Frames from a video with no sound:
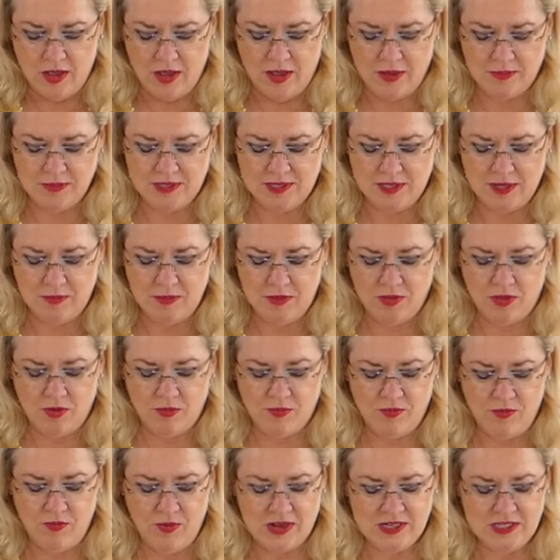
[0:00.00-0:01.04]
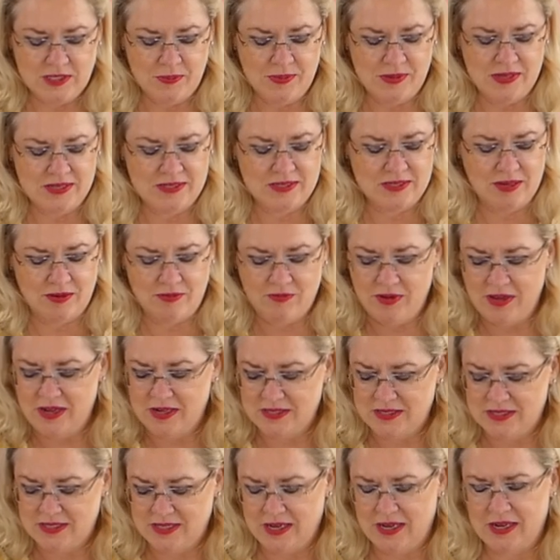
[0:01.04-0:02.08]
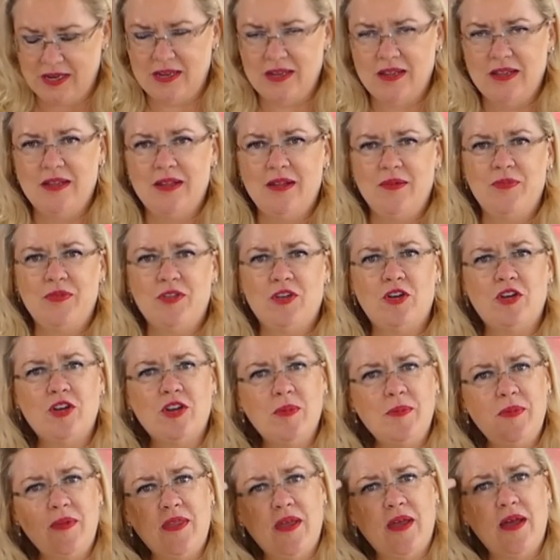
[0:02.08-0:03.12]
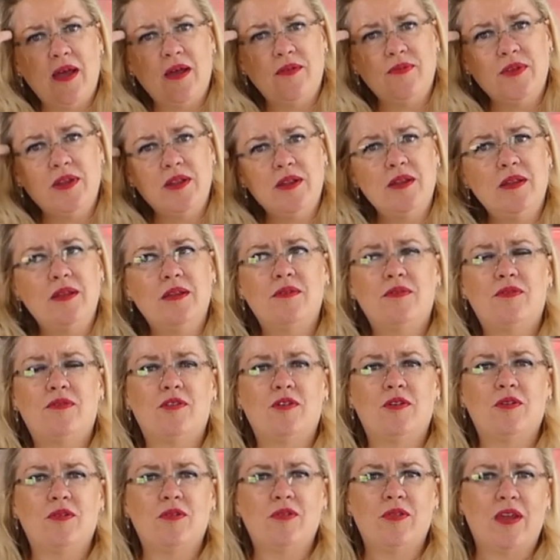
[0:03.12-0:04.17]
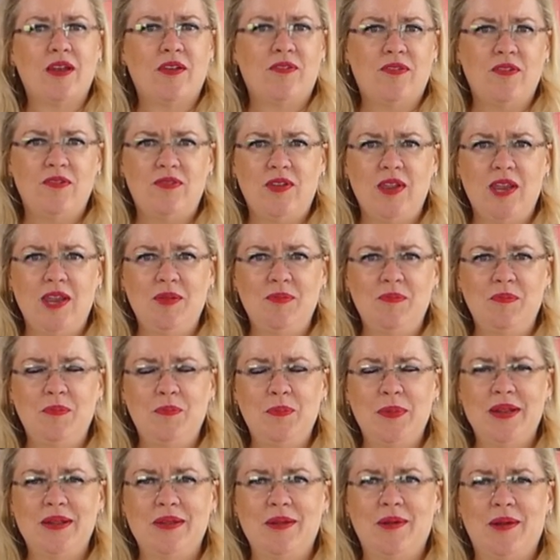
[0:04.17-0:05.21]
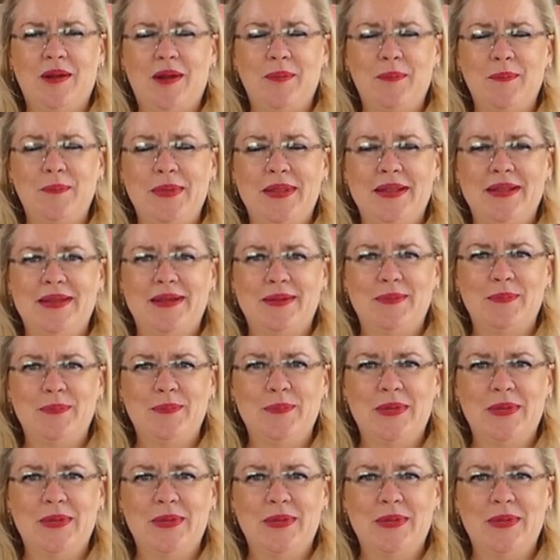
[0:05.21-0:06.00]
Um, some of the recipes I read said cook them in the oven for like fifteen minute, uh, minute,